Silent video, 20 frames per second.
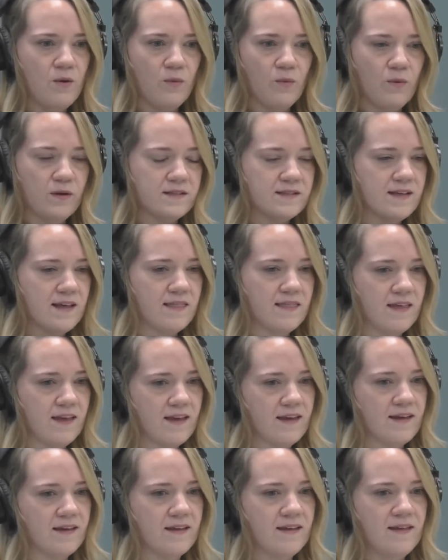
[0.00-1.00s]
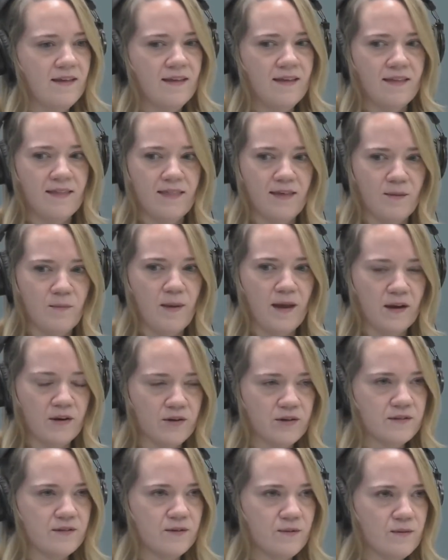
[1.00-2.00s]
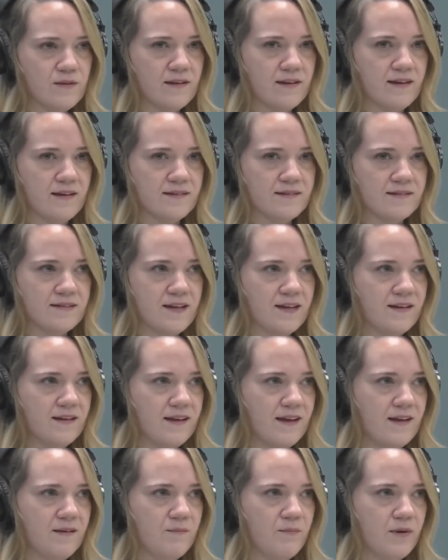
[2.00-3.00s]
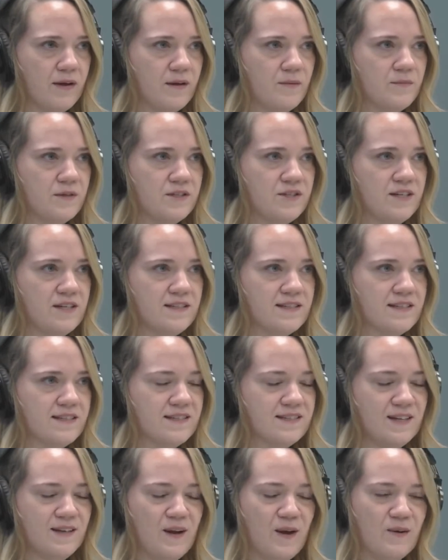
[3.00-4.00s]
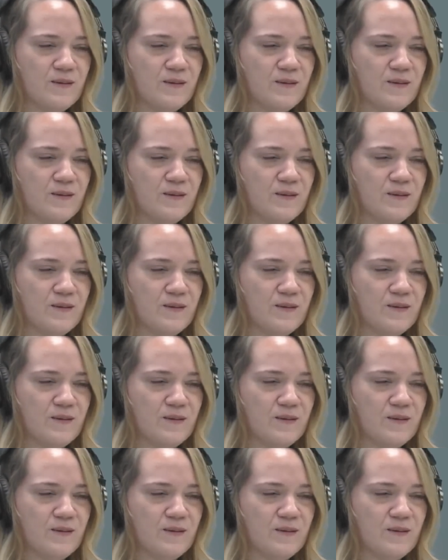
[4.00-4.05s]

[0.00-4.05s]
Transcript: what's that thing that made her do this, and bring them to Jesus,